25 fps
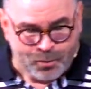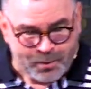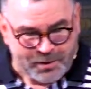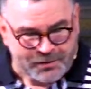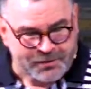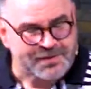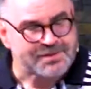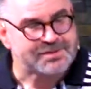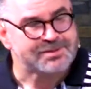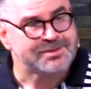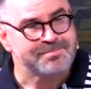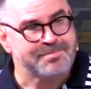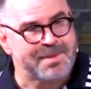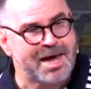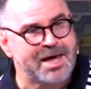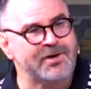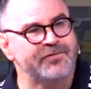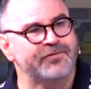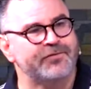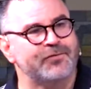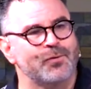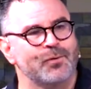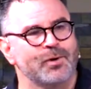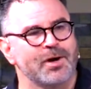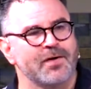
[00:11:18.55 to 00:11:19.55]
with this
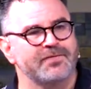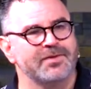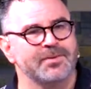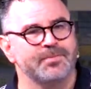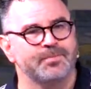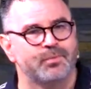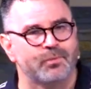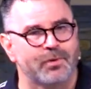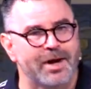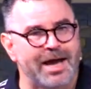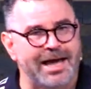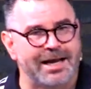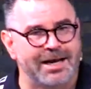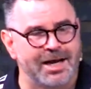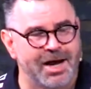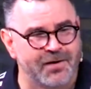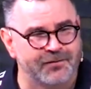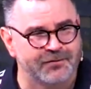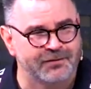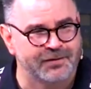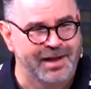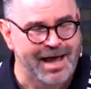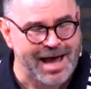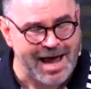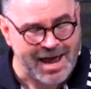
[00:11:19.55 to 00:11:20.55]
metaphor of the bread
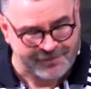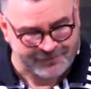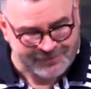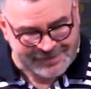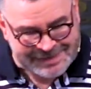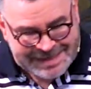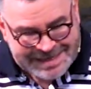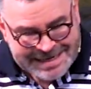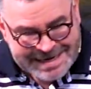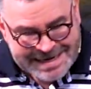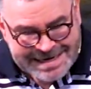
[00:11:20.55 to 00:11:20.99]
of life.